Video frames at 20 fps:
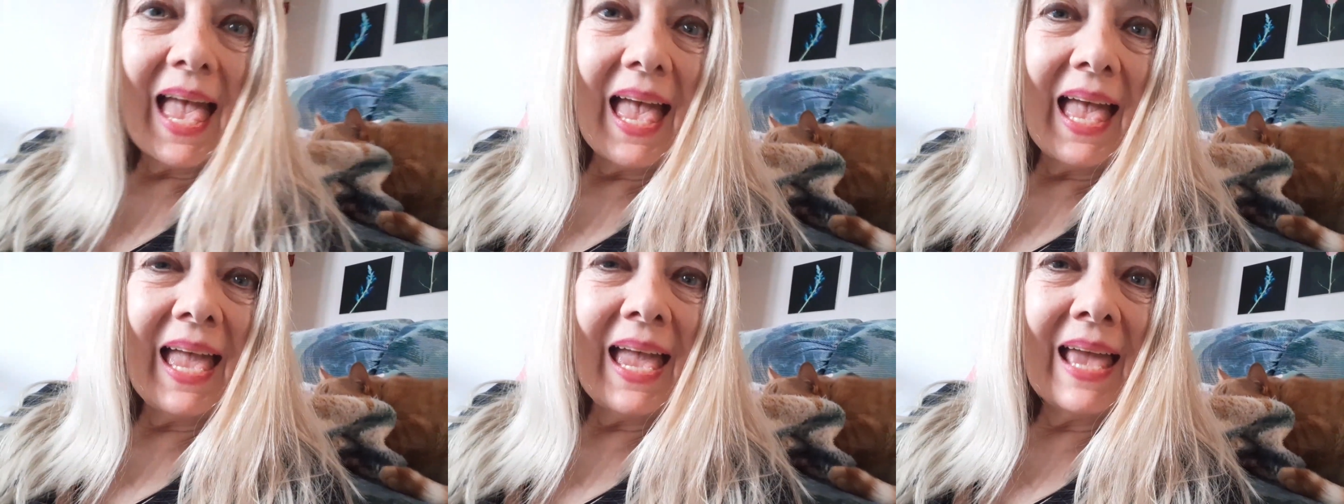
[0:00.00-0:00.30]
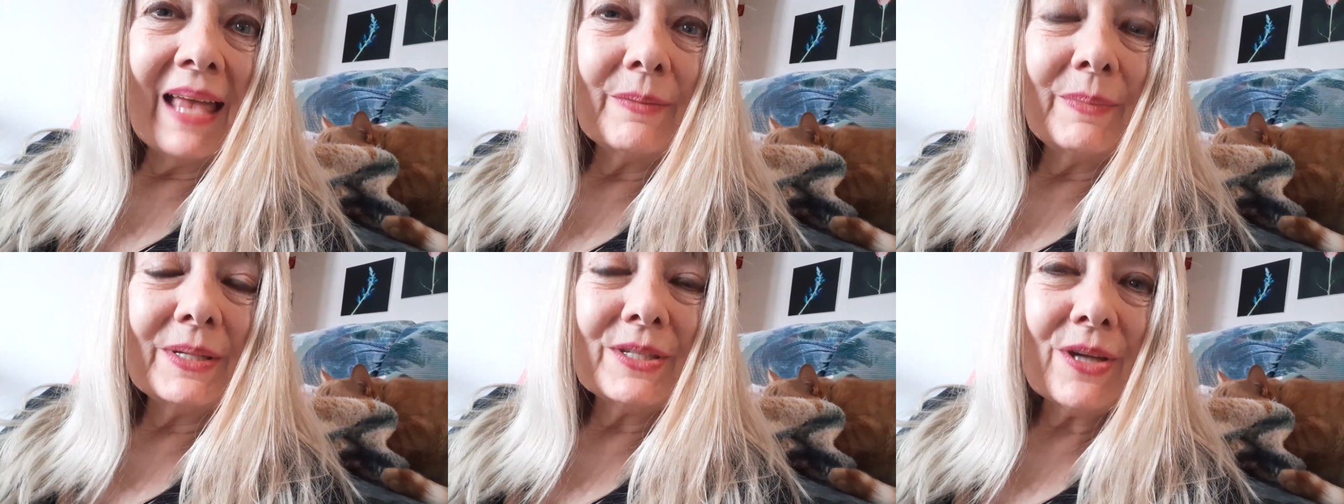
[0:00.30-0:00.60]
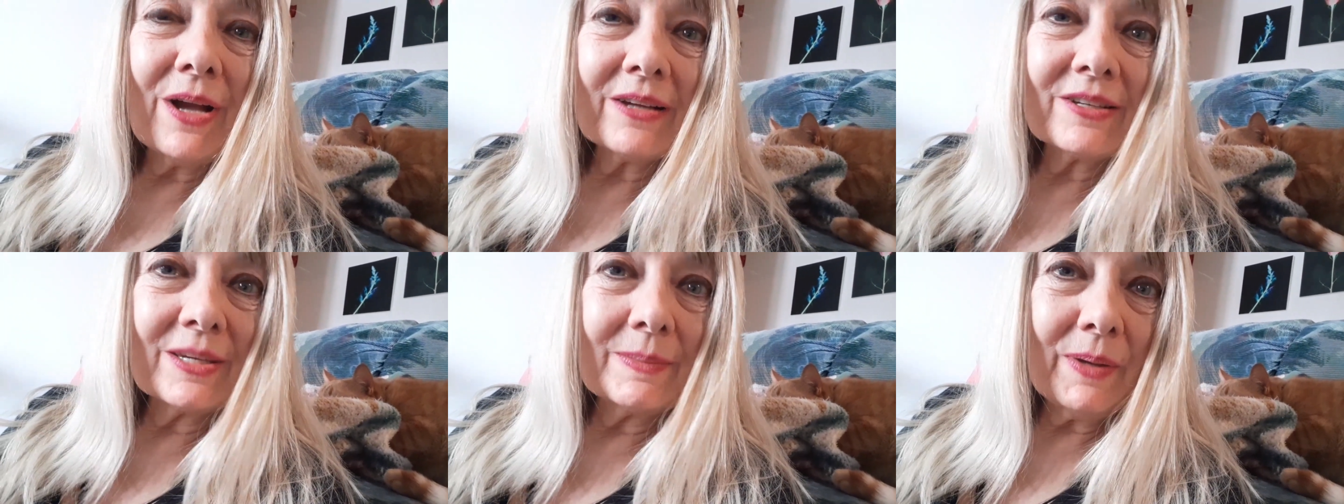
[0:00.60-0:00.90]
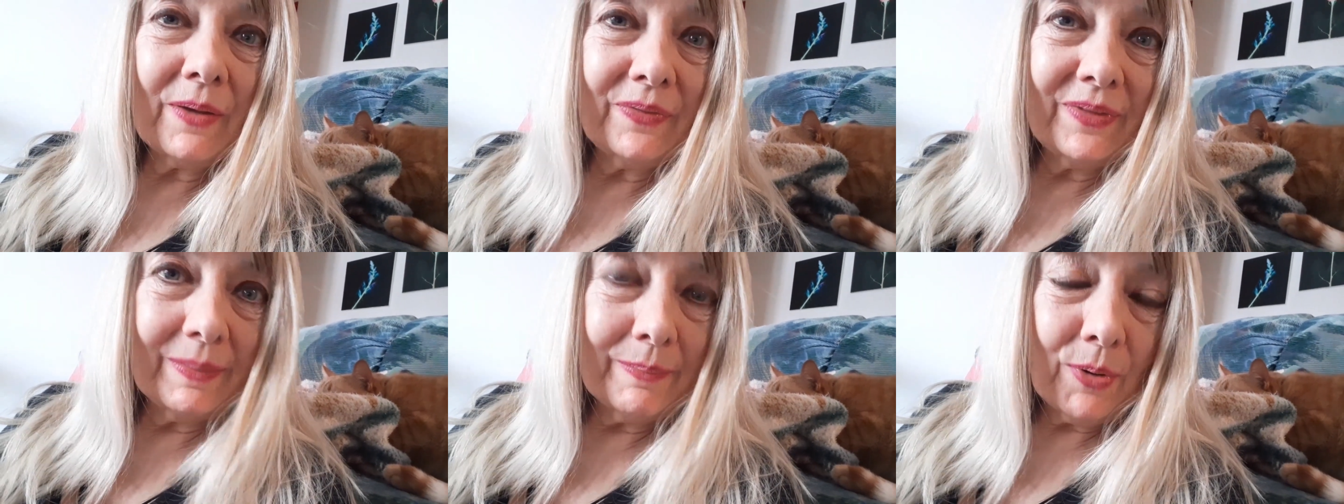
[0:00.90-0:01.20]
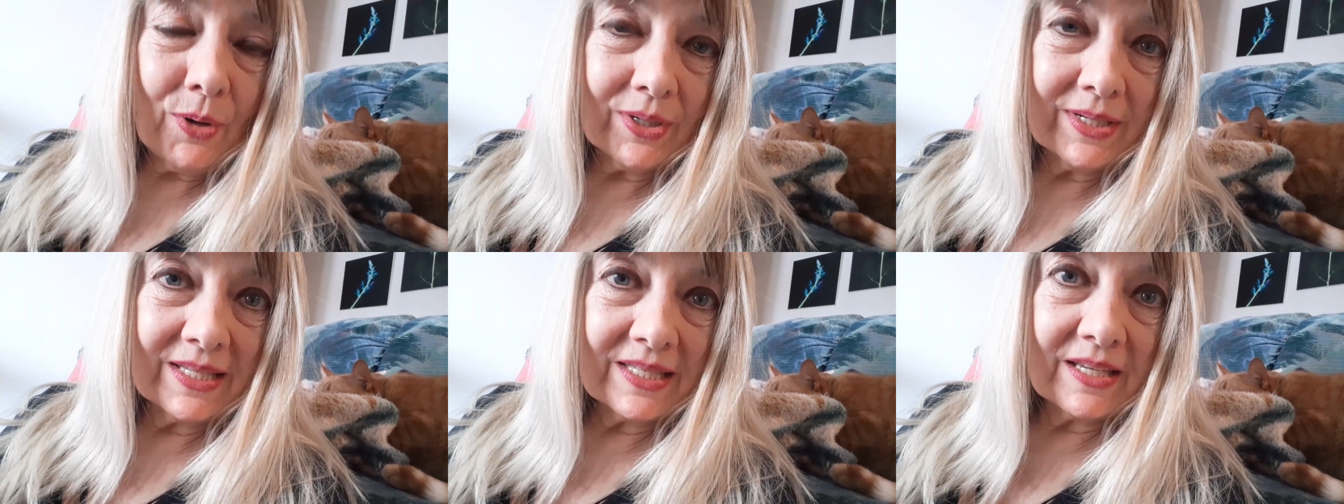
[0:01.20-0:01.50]
And we talked about the
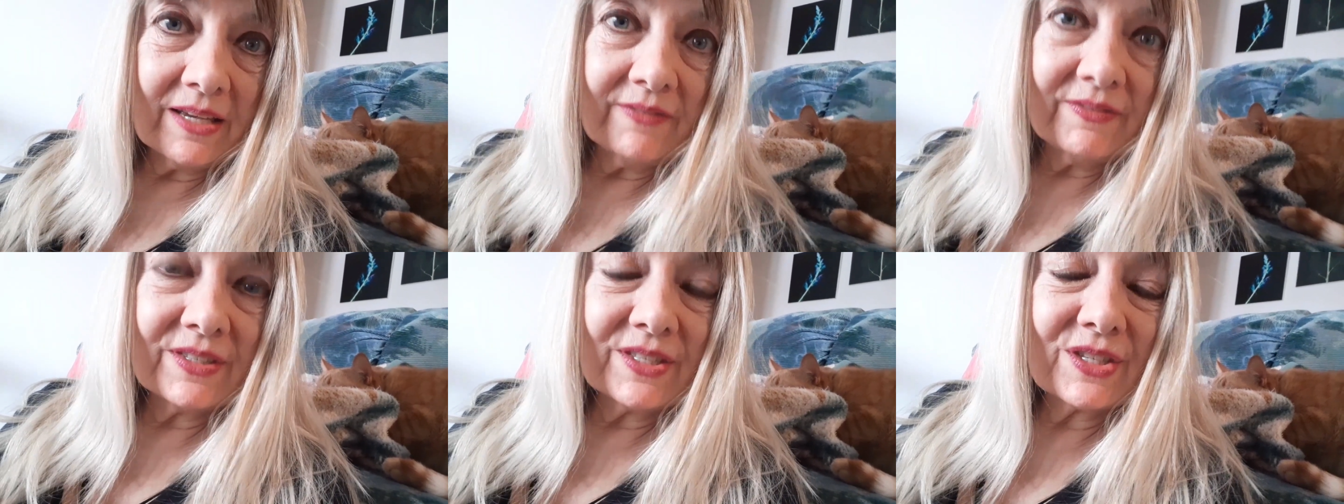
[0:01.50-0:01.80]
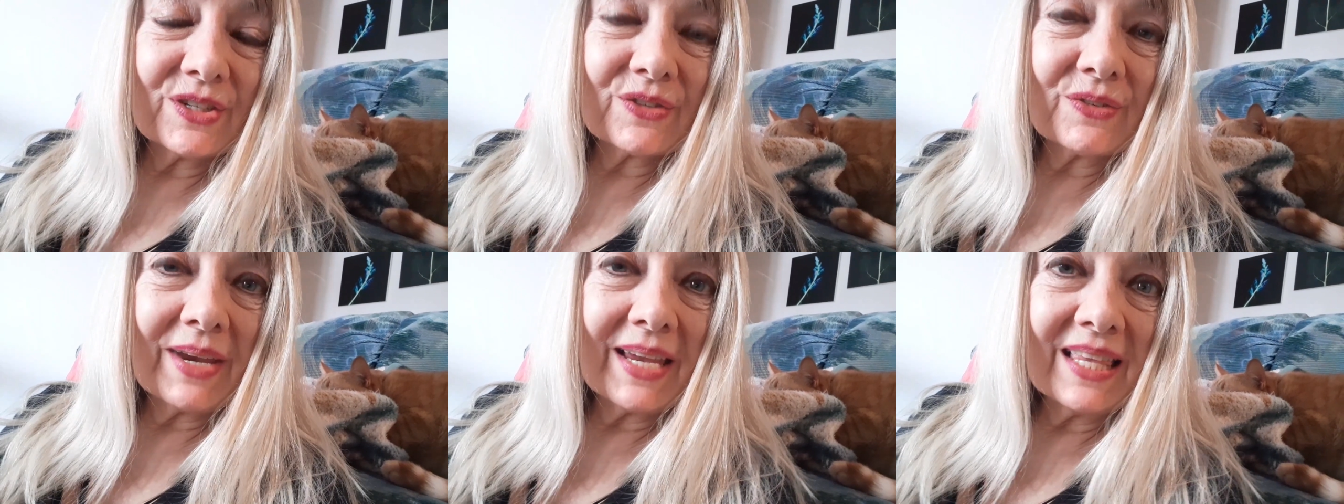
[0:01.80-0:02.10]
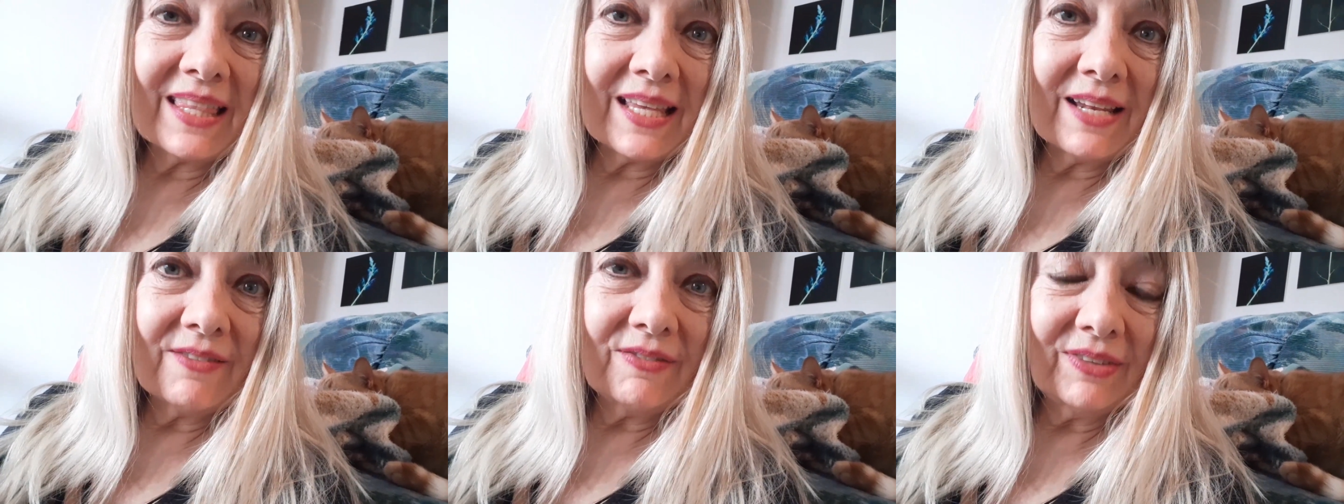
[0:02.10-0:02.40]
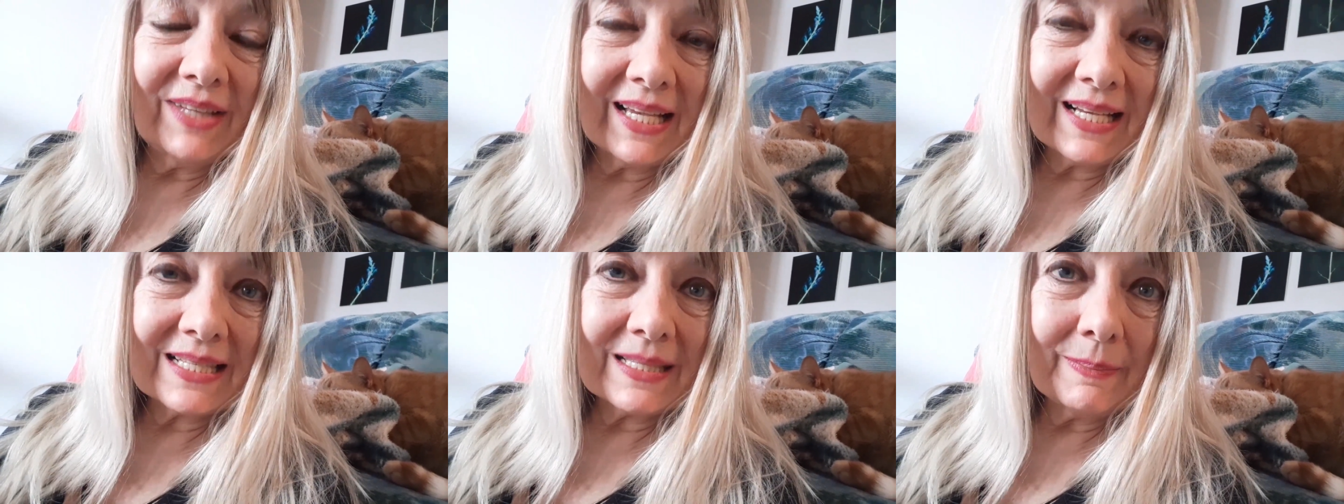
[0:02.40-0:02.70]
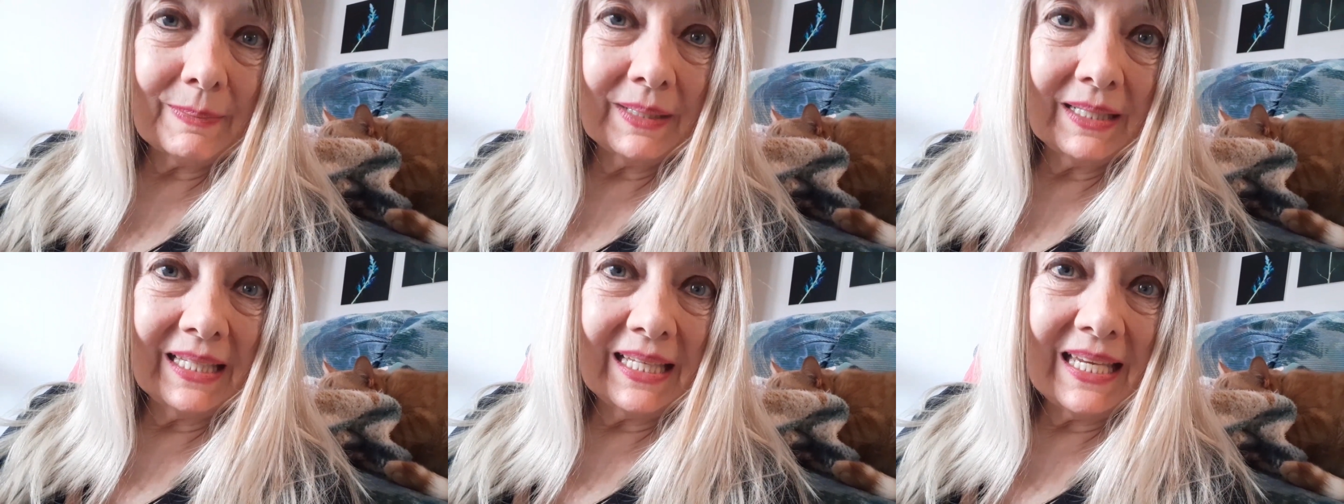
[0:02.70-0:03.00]
importance of strength and
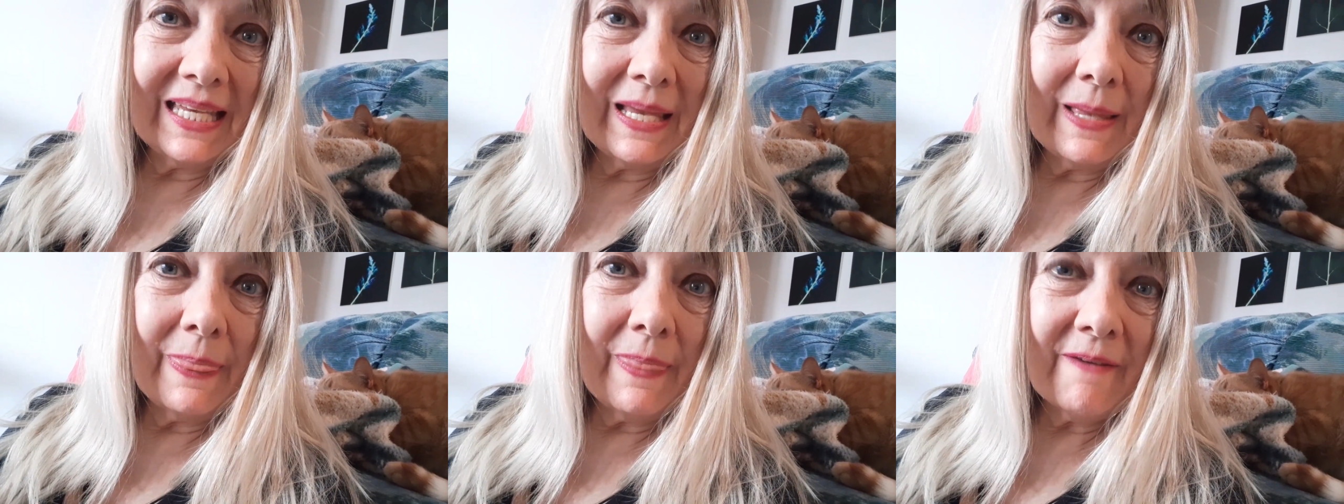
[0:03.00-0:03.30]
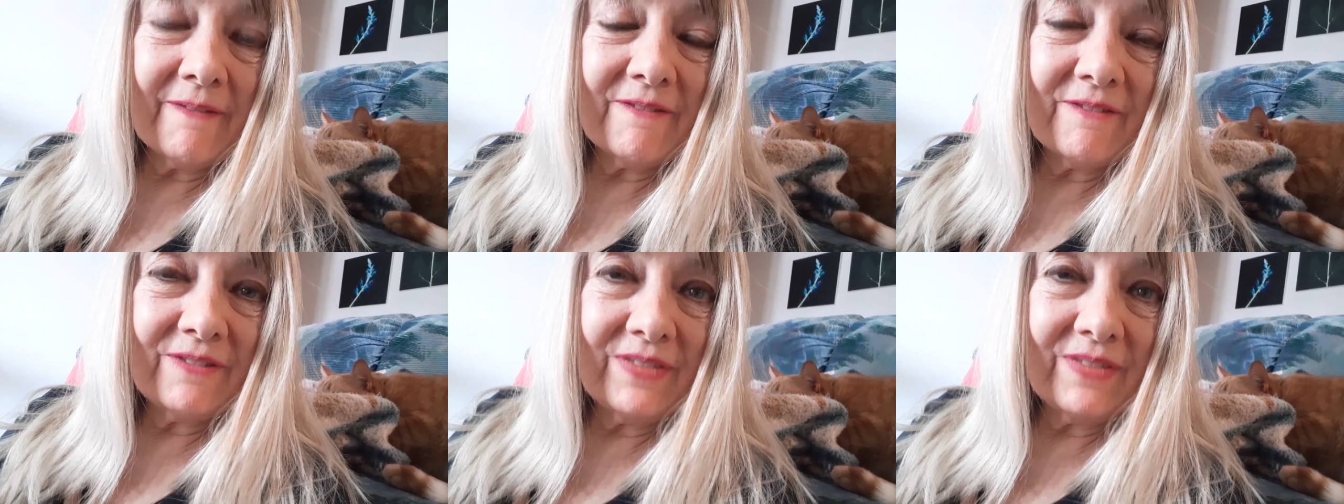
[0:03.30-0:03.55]
flexibility in the